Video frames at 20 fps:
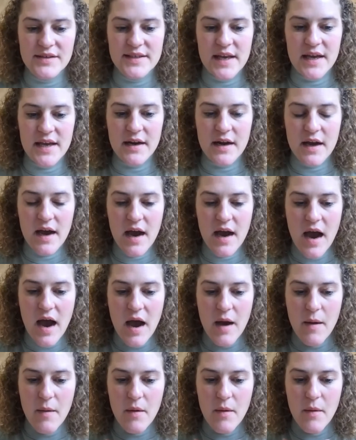that
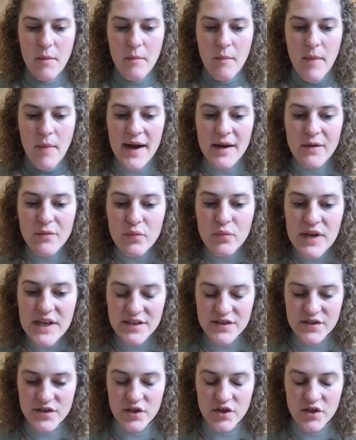my
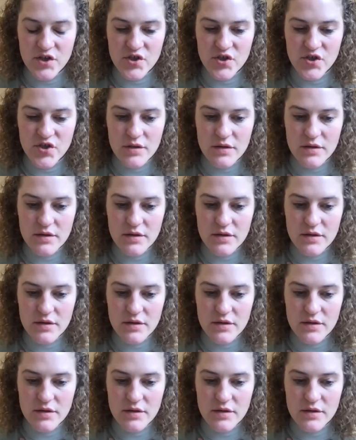research